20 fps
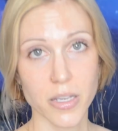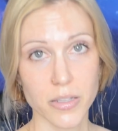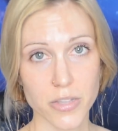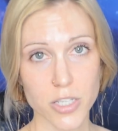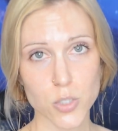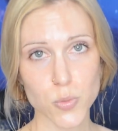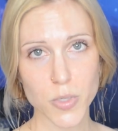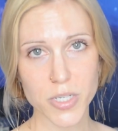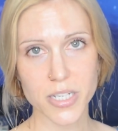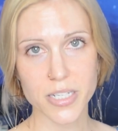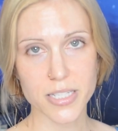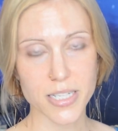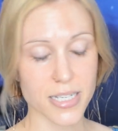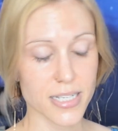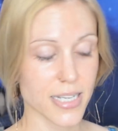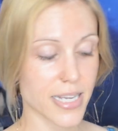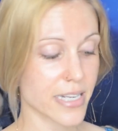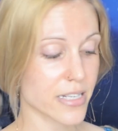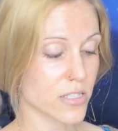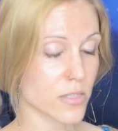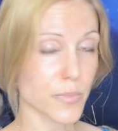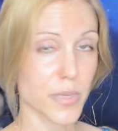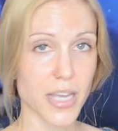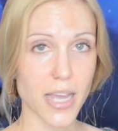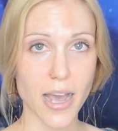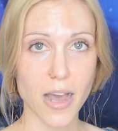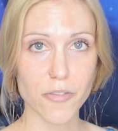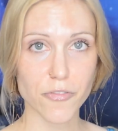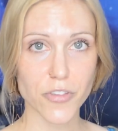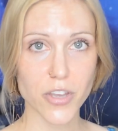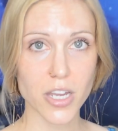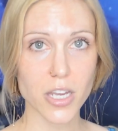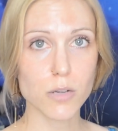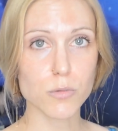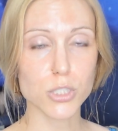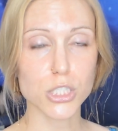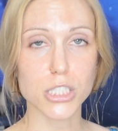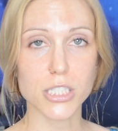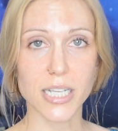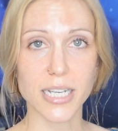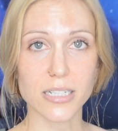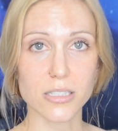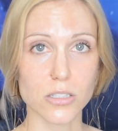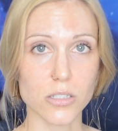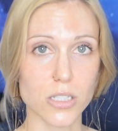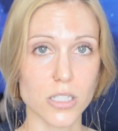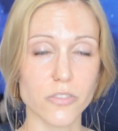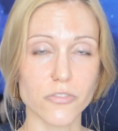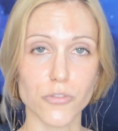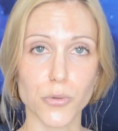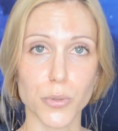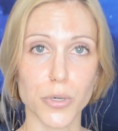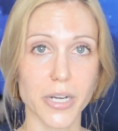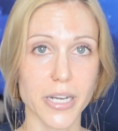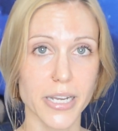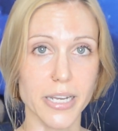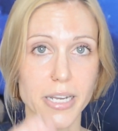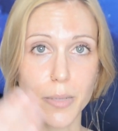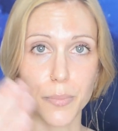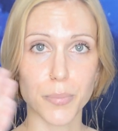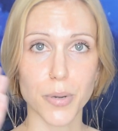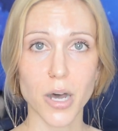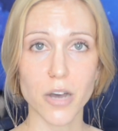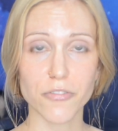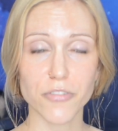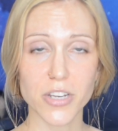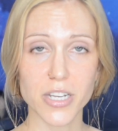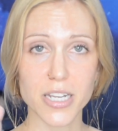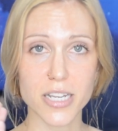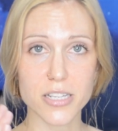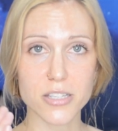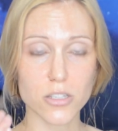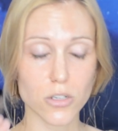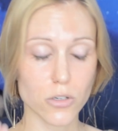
This one does contain some caffeine, which is excellent for any puffiness